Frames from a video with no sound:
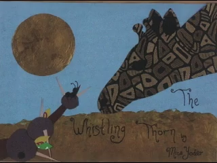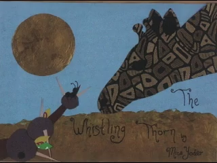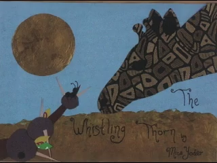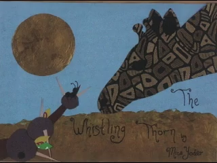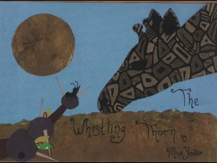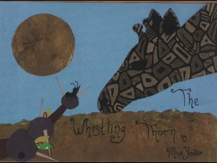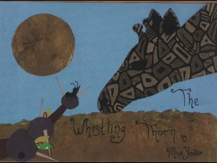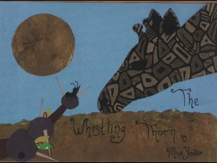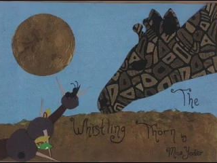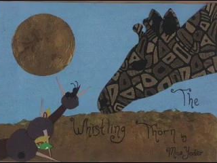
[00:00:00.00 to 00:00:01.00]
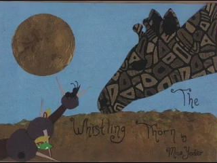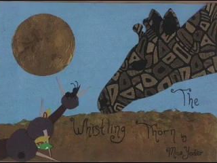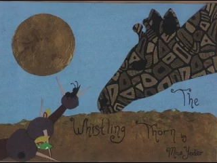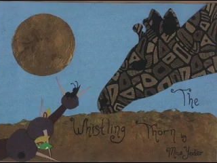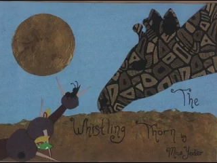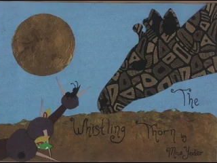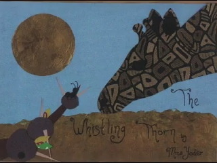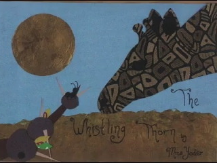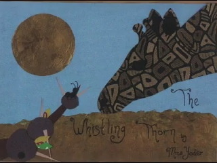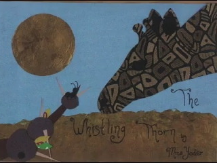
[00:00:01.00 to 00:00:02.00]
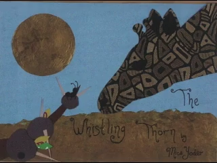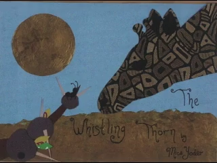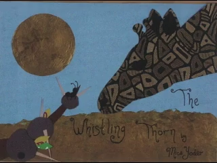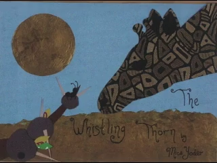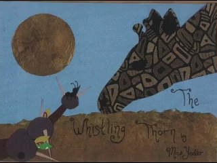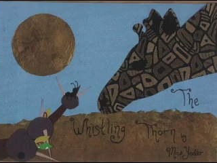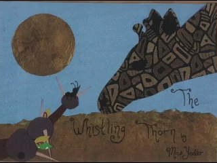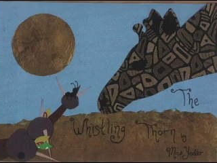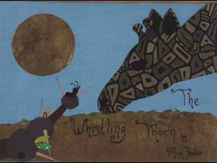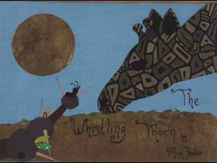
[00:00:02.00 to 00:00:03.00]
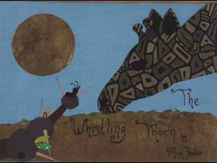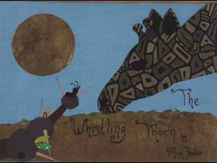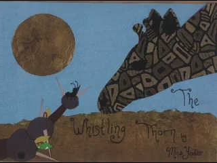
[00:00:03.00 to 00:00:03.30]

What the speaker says: [unreadable: no face in view]